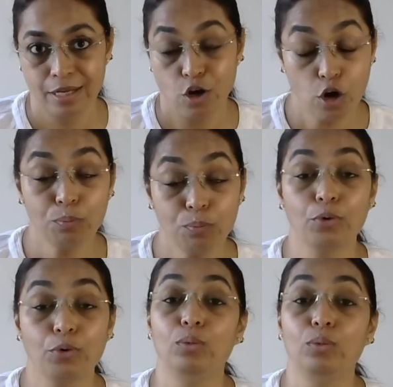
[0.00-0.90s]
or
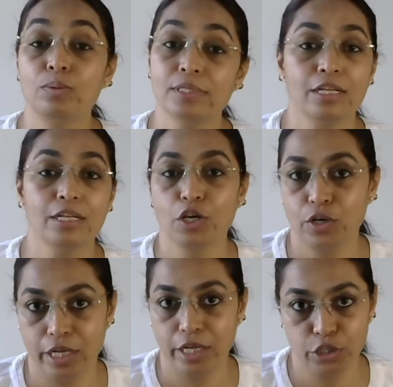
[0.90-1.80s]
problems in your
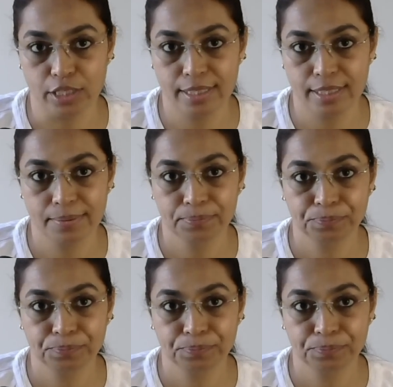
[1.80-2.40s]
relations.